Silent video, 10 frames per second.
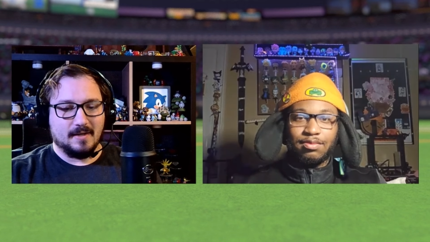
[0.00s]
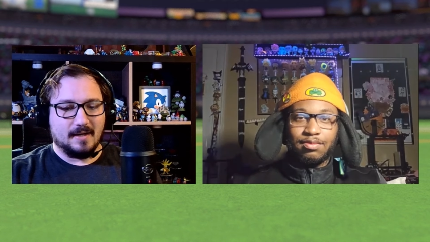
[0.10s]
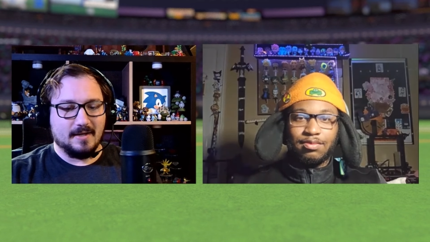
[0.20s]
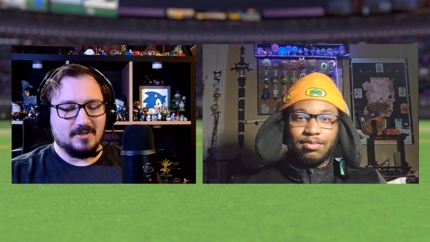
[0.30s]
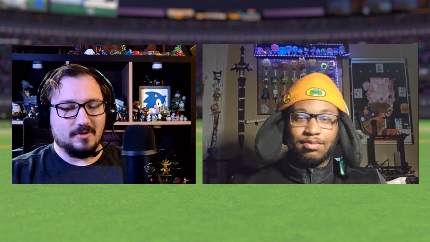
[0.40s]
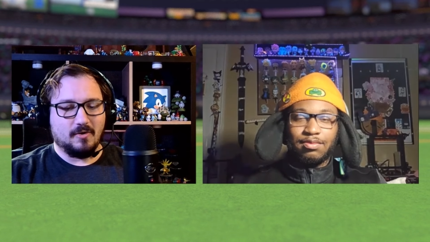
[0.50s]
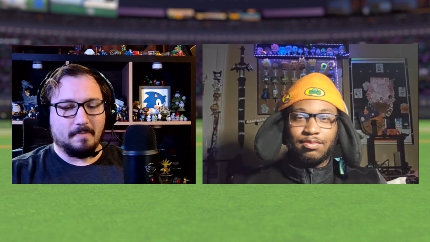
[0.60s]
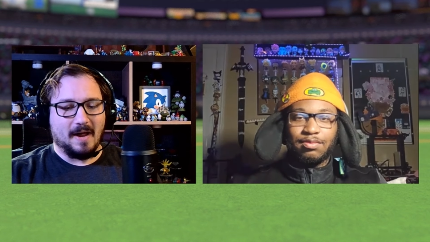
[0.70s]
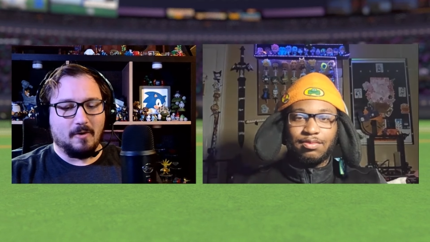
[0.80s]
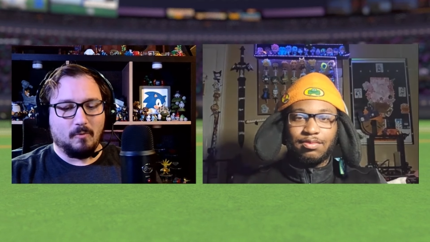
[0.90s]
Speaker 1: Uh, do you know
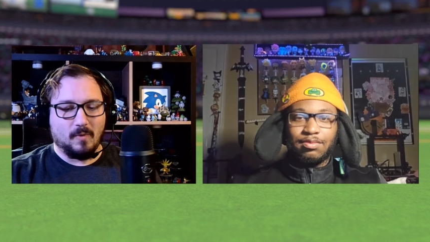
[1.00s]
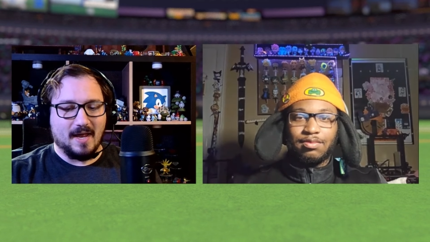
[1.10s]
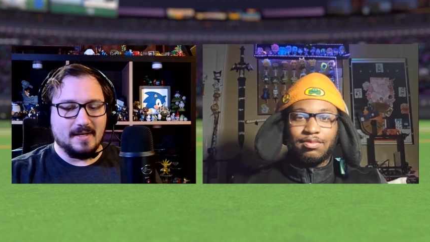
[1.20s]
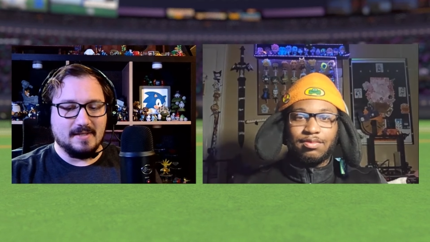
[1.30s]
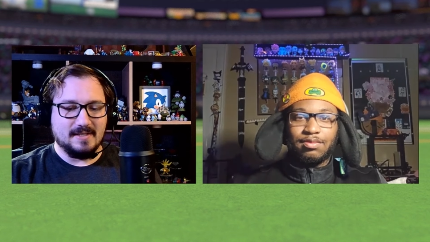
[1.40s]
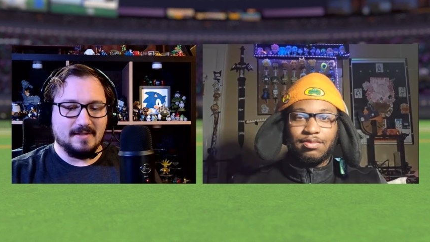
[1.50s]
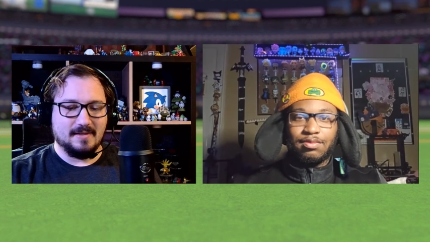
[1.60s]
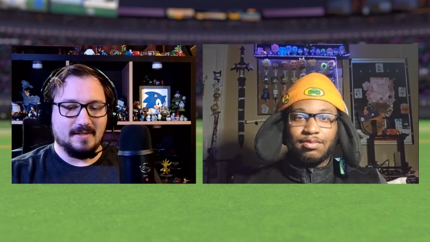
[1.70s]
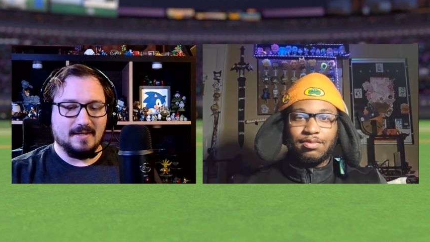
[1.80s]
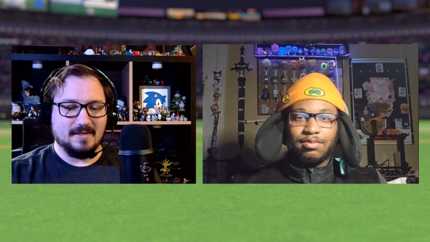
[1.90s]
about when
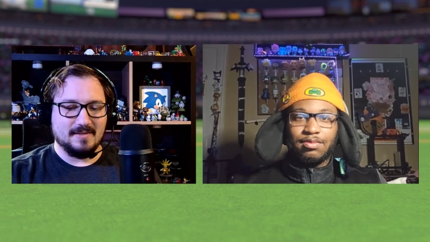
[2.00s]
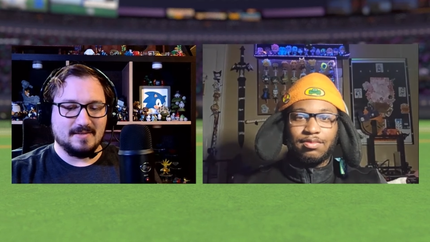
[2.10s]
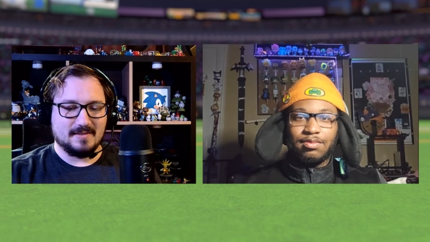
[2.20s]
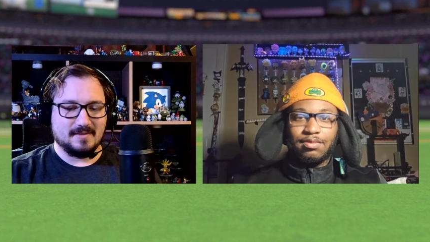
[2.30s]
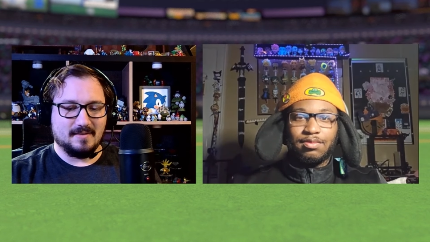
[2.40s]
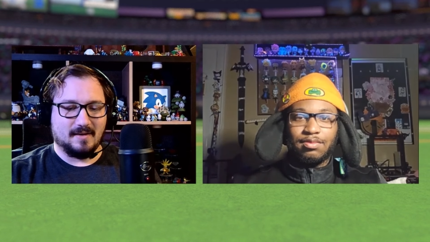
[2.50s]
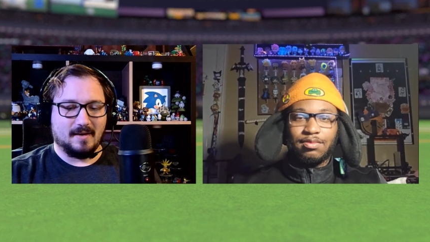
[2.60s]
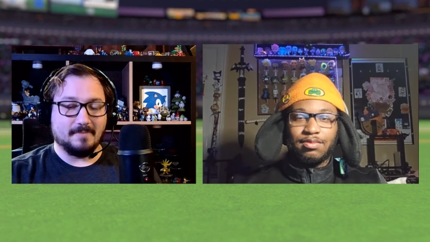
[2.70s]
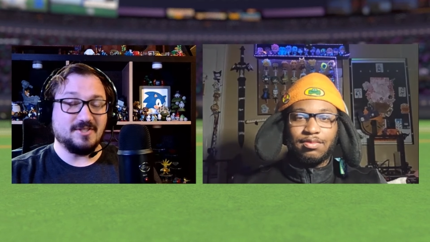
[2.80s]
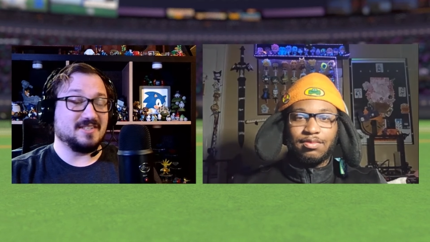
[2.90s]
did these? Uh,
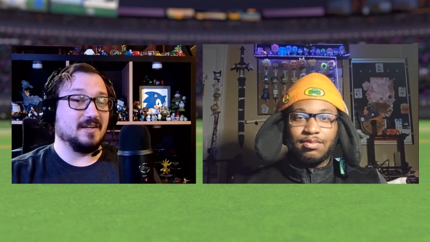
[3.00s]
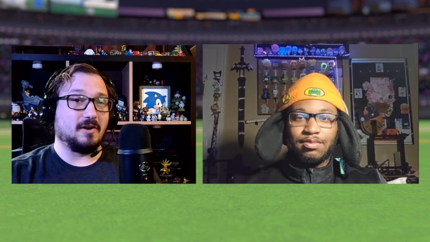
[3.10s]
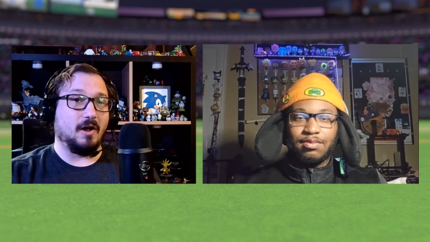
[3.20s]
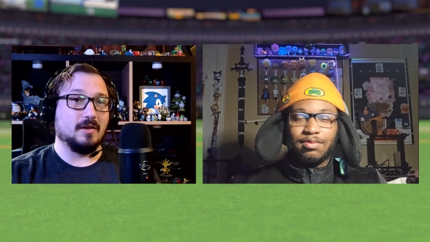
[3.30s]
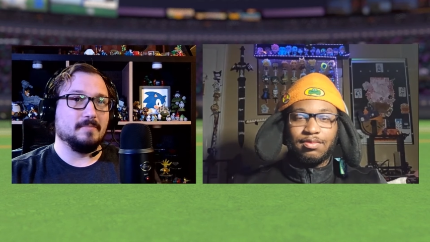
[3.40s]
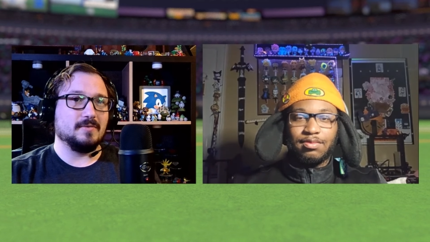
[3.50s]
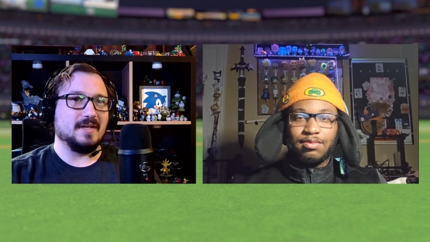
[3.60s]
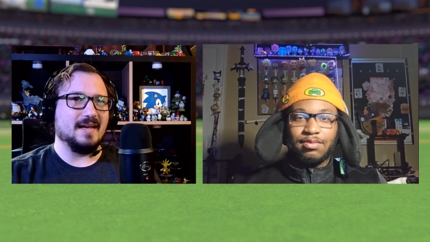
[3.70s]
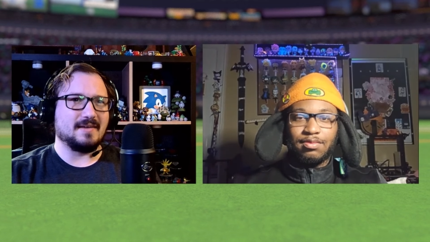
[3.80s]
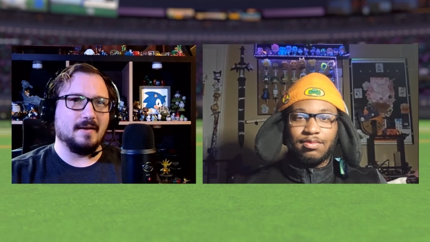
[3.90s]
I'm just going to call them
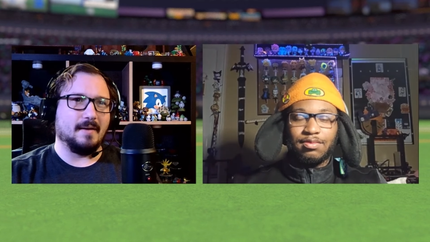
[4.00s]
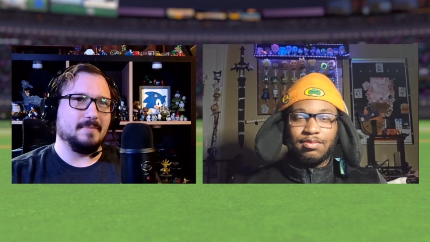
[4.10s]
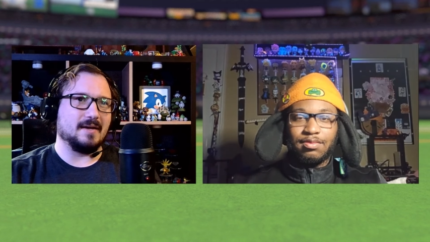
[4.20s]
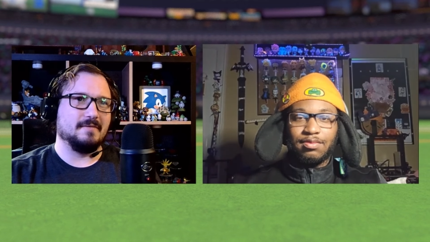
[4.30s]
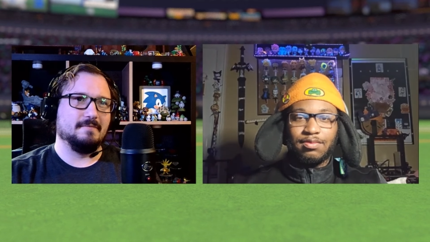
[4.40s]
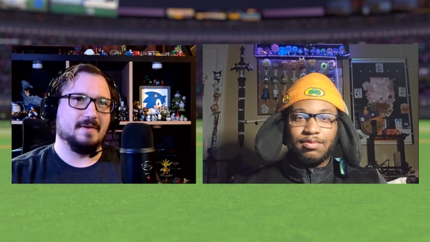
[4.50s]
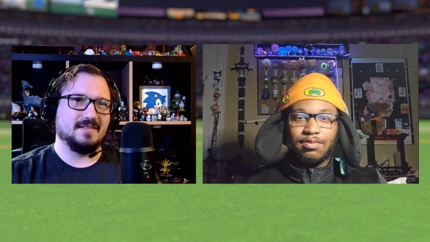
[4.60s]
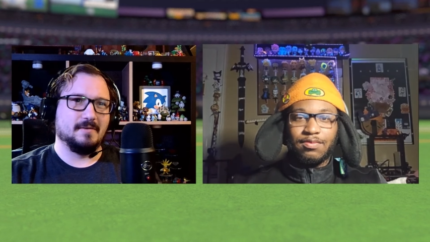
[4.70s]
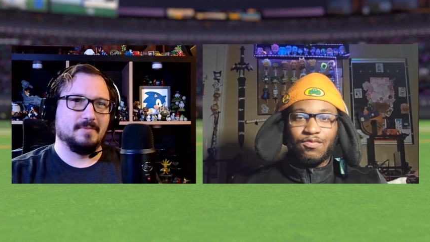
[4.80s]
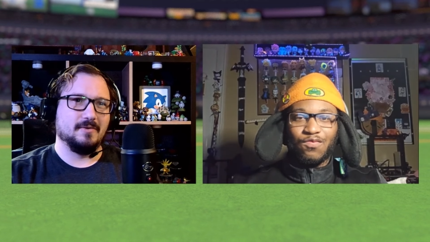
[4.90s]
bootlegs. I, am not
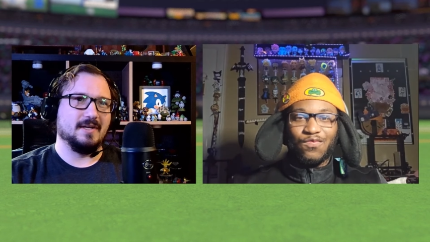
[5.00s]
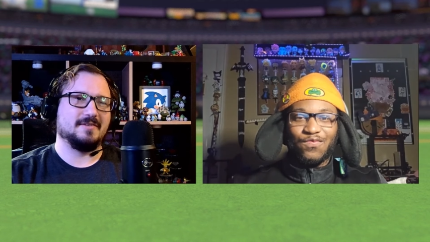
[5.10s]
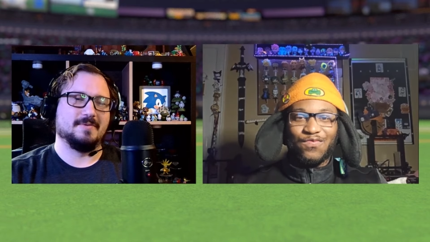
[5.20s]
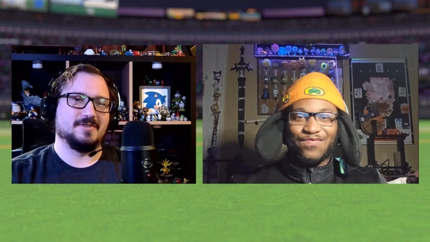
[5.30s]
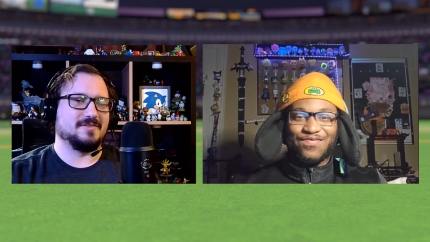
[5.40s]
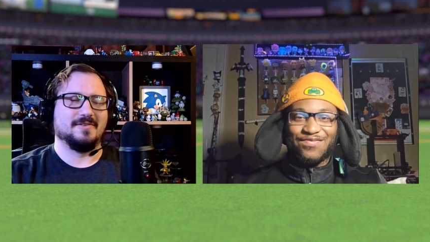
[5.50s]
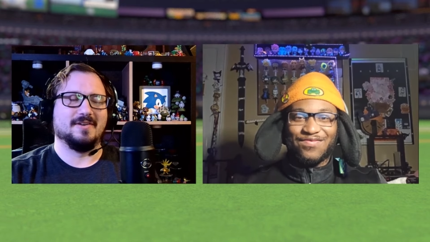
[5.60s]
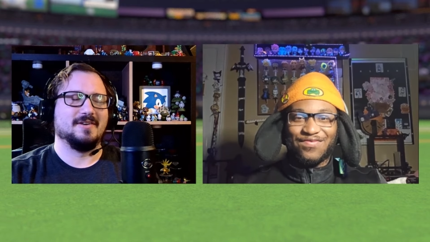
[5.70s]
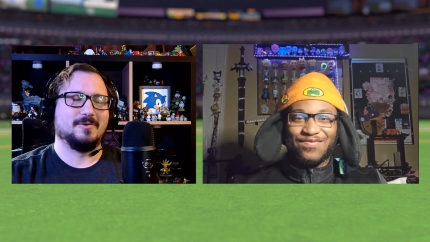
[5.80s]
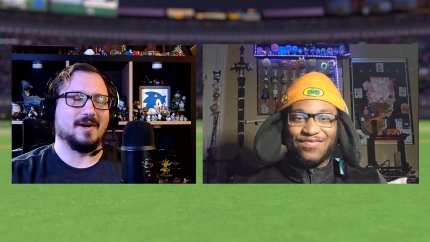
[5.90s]
convinced they're bootlegs, but just
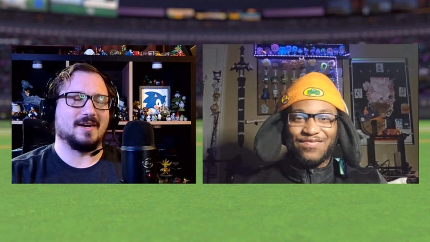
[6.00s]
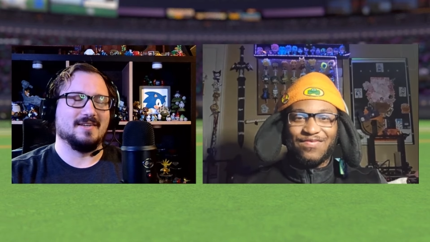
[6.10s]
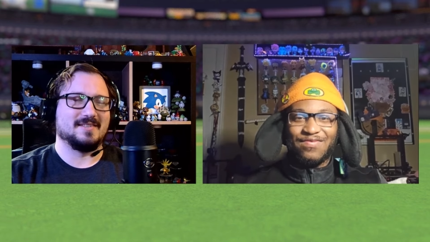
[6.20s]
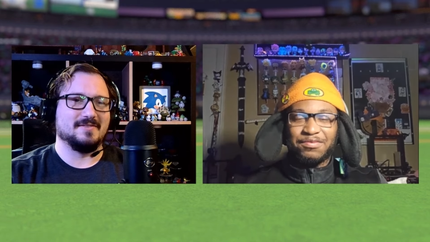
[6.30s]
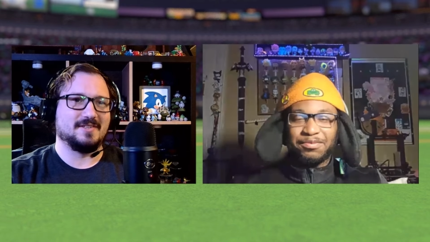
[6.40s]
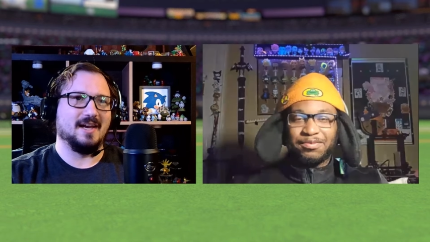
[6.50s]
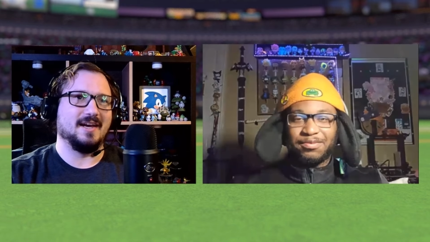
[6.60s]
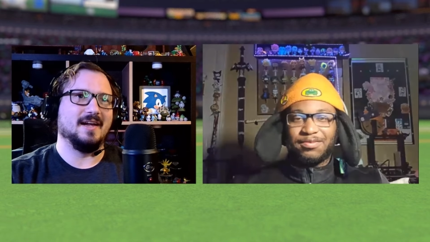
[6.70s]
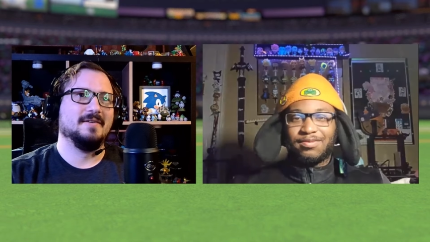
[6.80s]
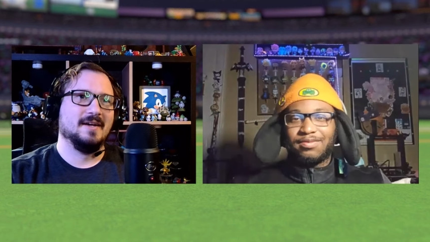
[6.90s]
quickness of saying
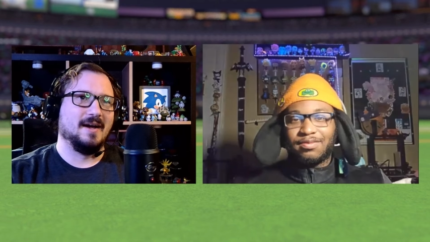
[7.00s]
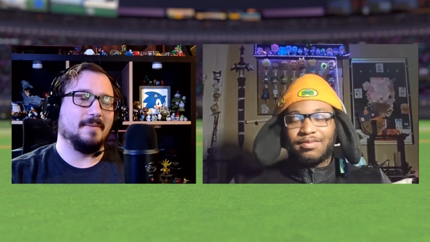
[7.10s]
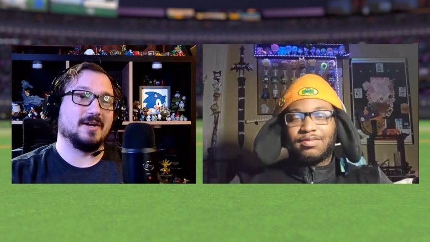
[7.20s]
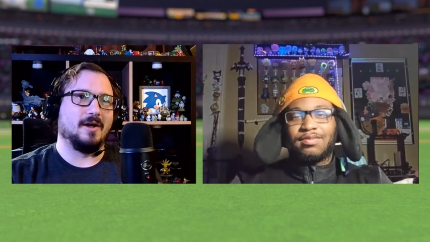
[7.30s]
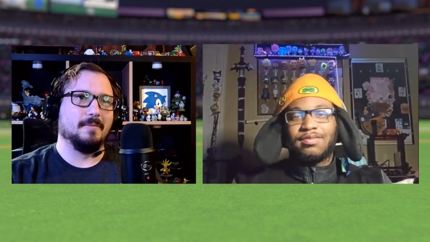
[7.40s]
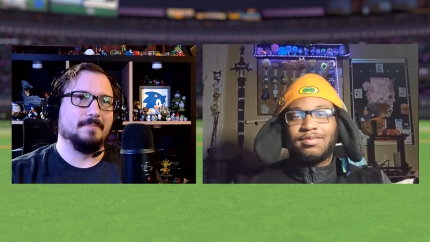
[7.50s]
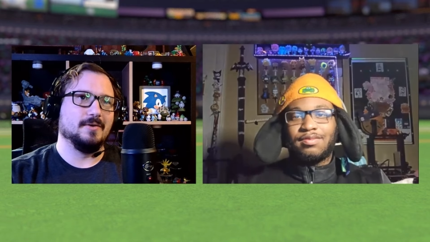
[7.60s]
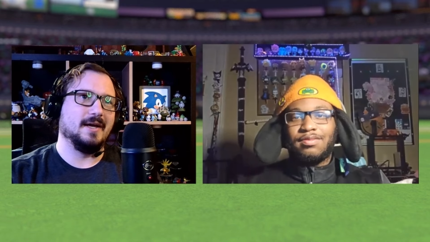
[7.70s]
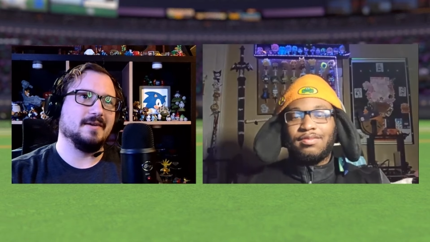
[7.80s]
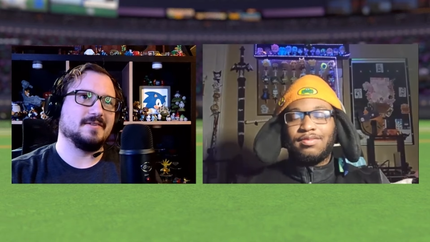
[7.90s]
it, I'm going to call them
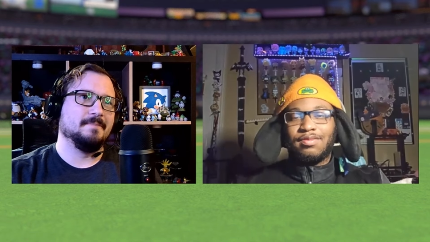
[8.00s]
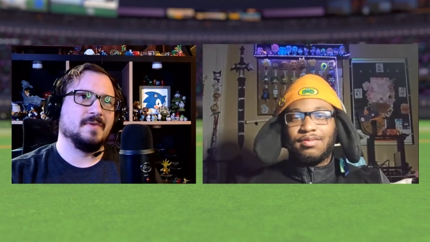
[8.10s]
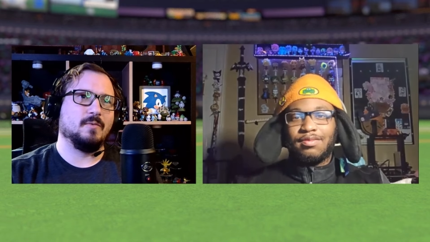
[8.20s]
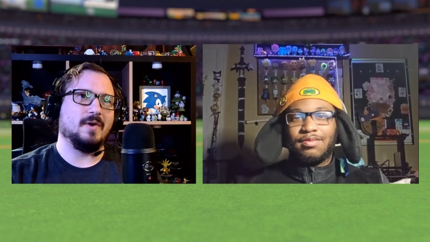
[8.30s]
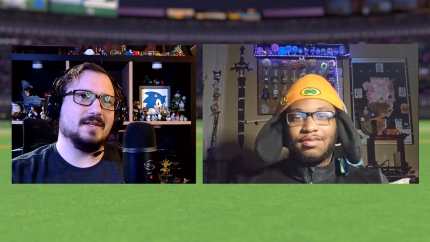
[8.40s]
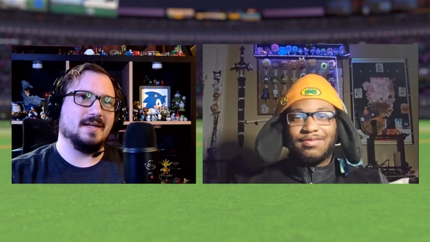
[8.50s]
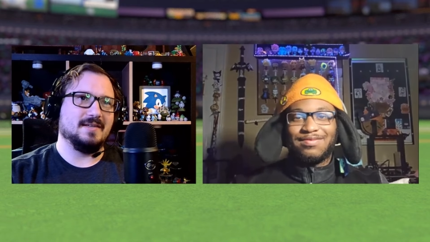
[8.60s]
bootlegs. When did they